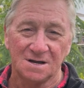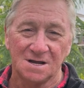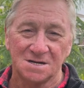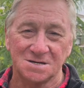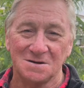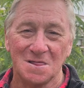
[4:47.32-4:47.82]

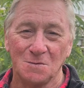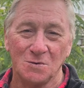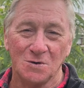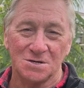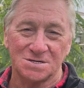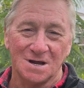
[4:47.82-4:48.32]
So in other
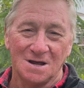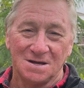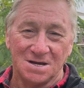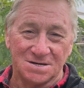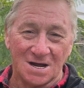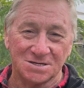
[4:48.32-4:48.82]
words,
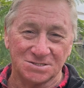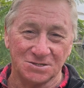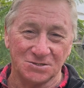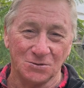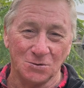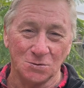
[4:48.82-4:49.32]
you touch the
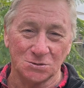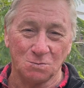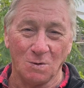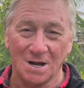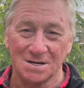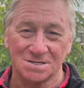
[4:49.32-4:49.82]
tools
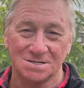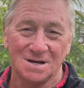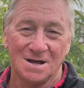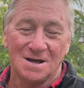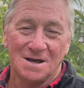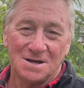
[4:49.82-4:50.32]
once.
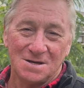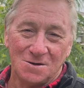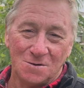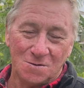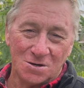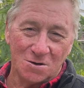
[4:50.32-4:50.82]

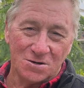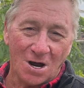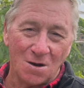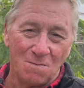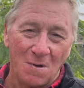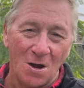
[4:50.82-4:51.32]
You
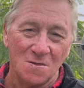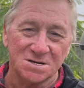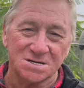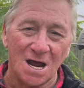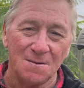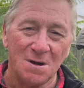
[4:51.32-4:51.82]
don't mow the
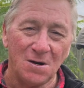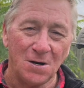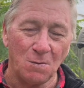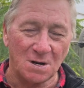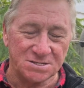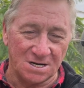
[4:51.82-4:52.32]
same area
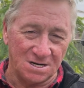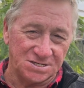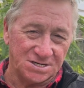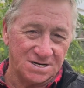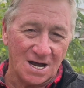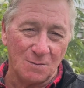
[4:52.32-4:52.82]
once unless
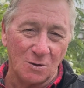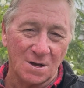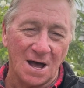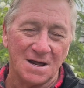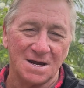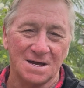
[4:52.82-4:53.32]
you're double
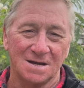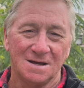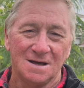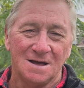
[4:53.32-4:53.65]
cutting.